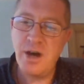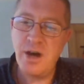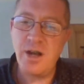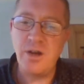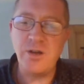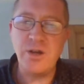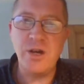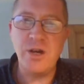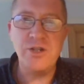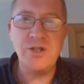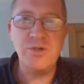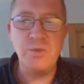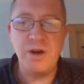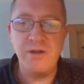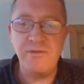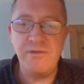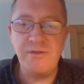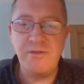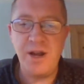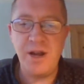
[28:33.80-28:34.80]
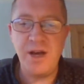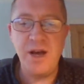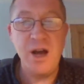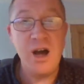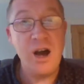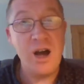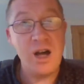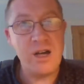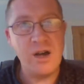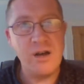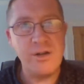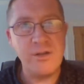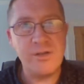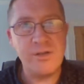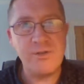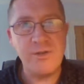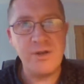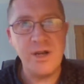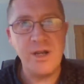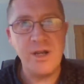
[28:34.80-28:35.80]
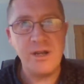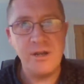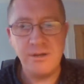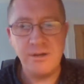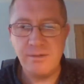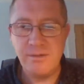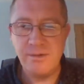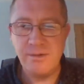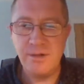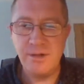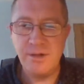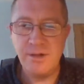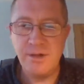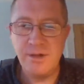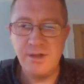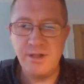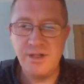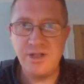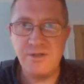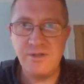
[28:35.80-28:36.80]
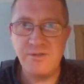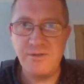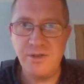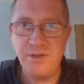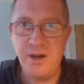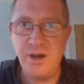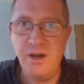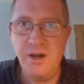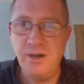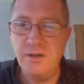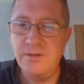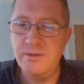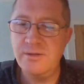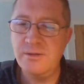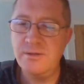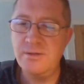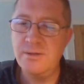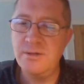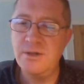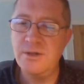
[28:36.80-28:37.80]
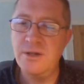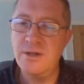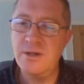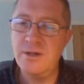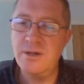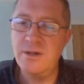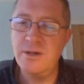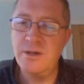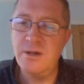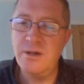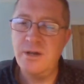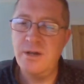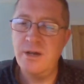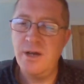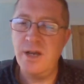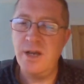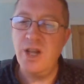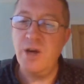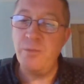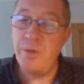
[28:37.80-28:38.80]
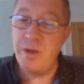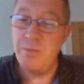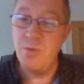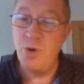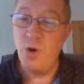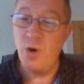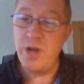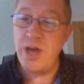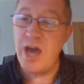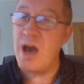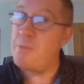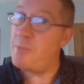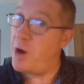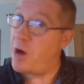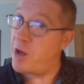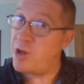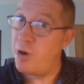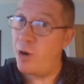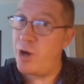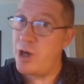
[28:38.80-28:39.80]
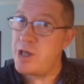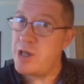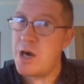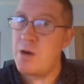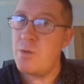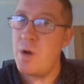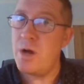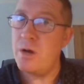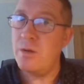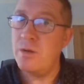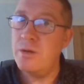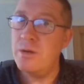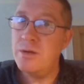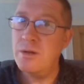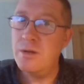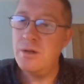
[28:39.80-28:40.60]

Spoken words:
I don't go to one fella, I go to 3. So far. And there'll be more yet, by golly there will.